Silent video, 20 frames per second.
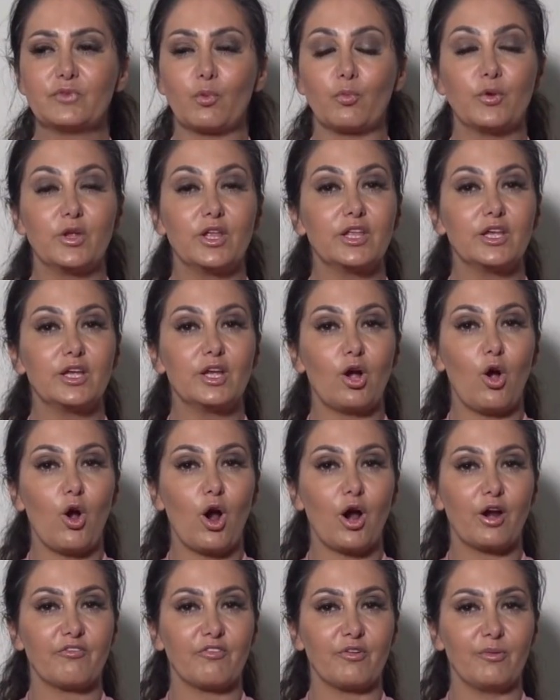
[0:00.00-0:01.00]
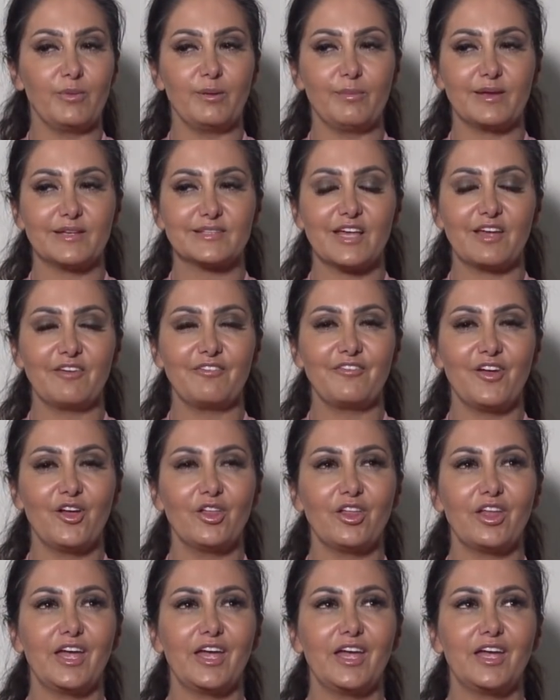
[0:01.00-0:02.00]
really hard for me because I
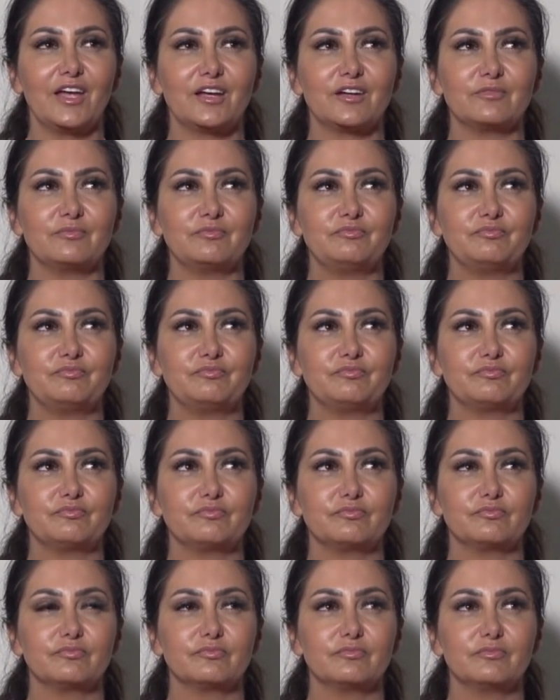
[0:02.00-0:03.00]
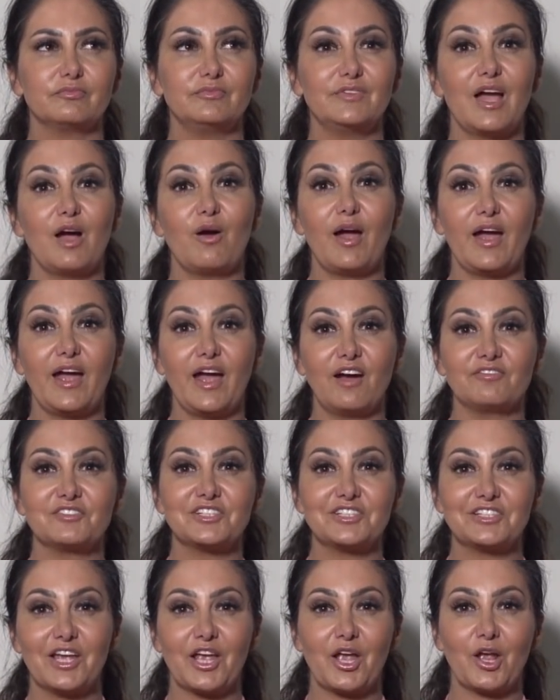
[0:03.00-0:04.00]
felt like now I have
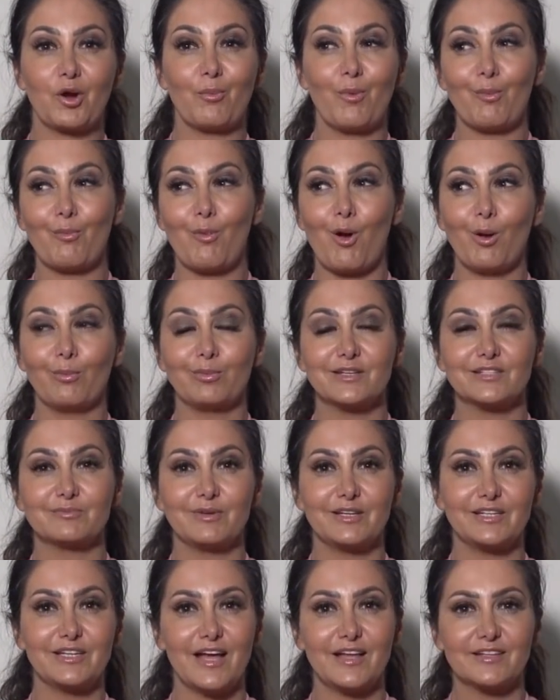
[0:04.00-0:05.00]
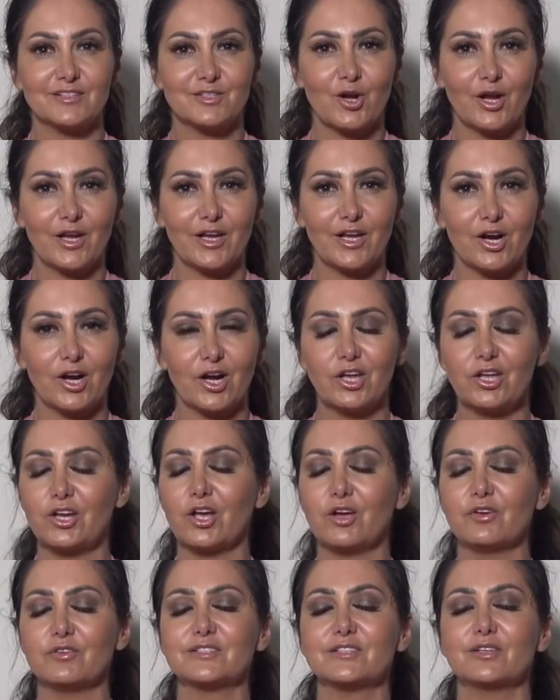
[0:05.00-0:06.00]
to take care of my mom because my dad's not here, you
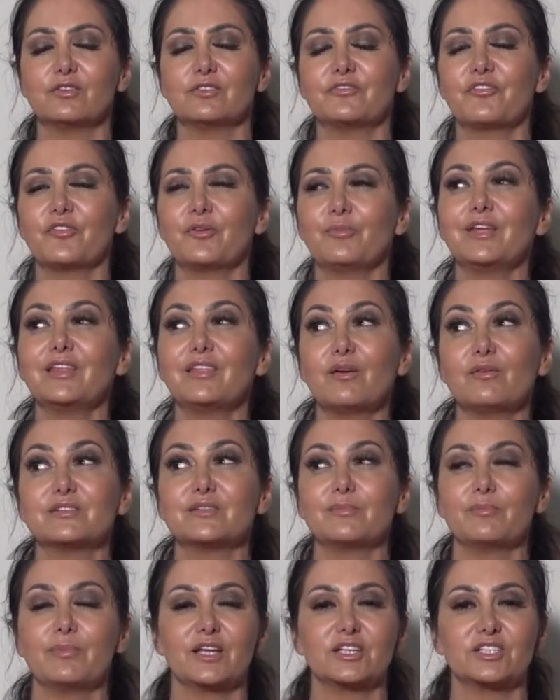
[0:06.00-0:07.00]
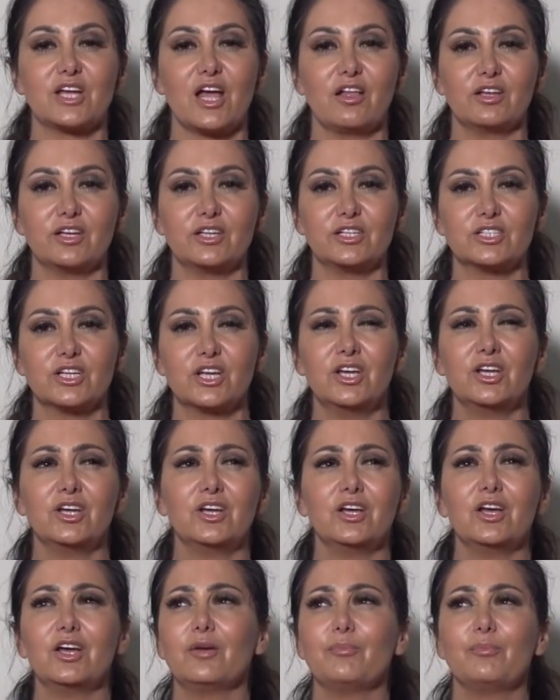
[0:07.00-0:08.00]
know. So for me, that was a big challenge.
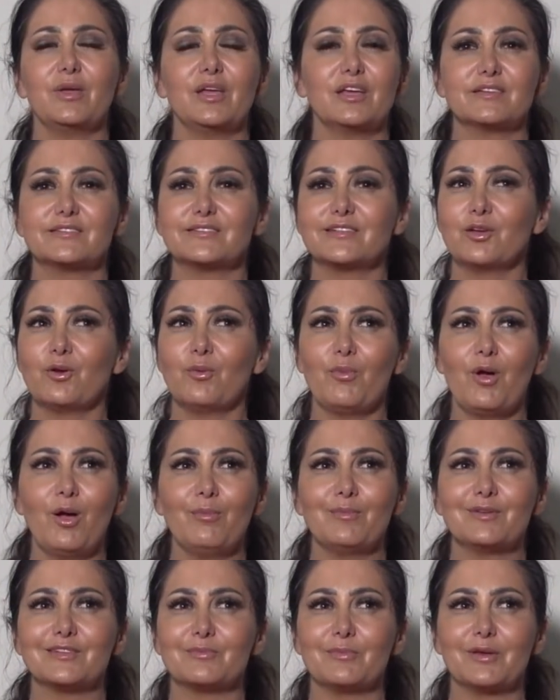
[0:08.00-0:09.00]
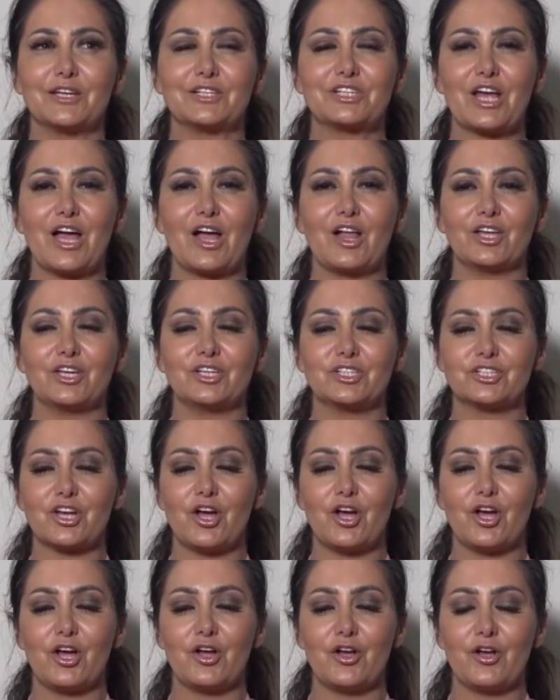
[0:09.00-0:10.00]
Being a single mom is a big challenge.
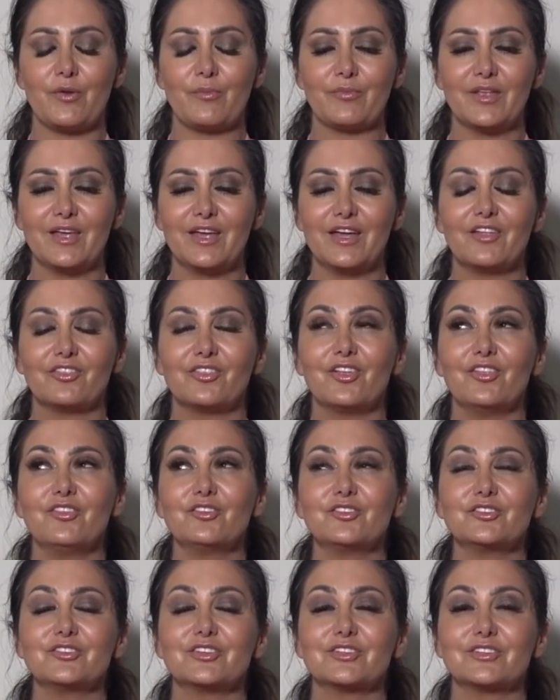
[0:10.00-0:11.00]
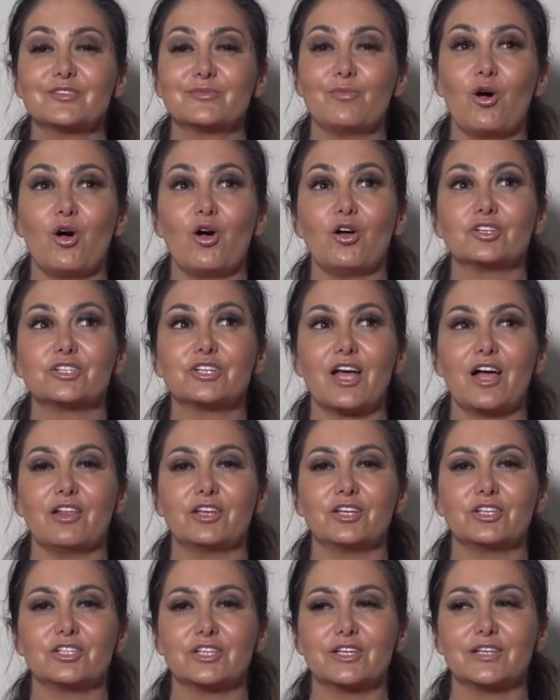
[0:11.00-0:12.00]
Then there's the small
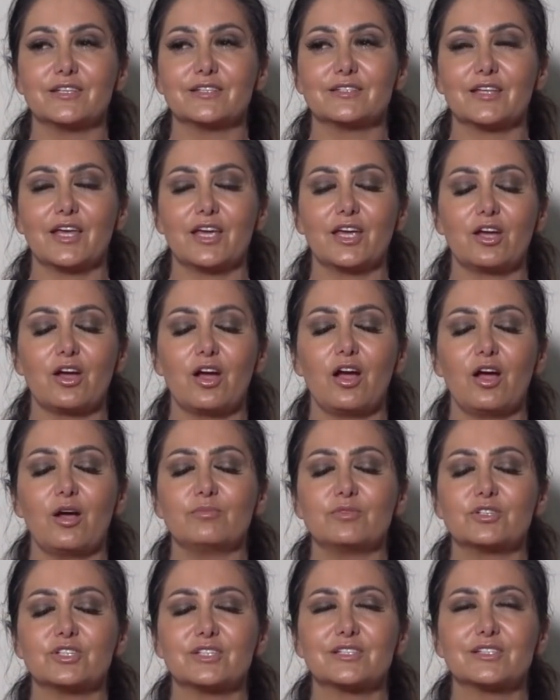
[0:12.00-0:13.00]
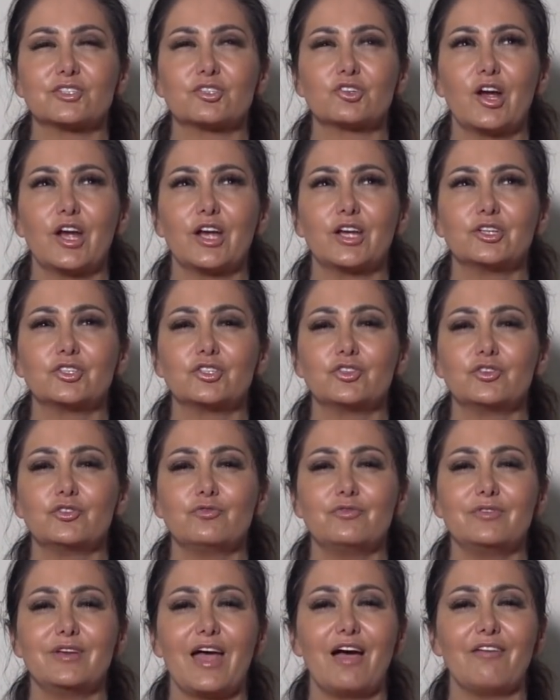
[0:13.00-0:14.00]
challenges, like just trying
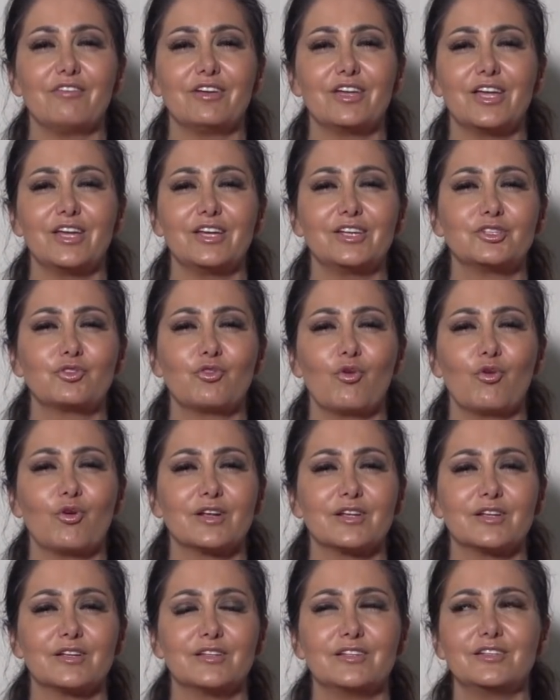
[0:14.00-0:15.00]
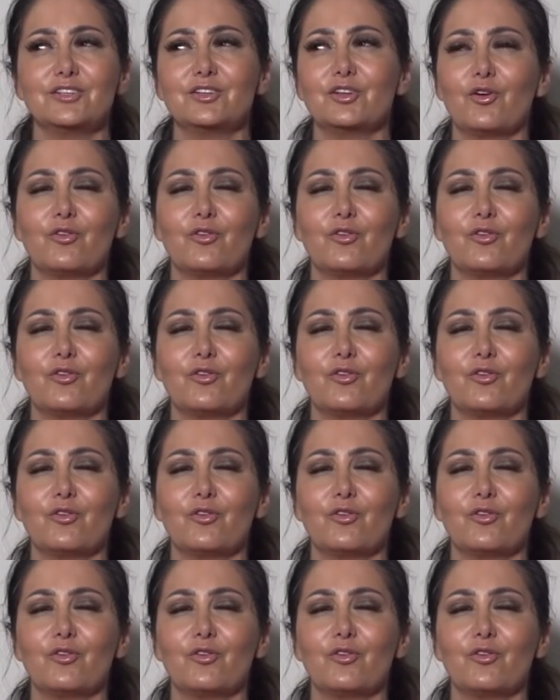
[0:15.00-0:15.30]
to navigate toward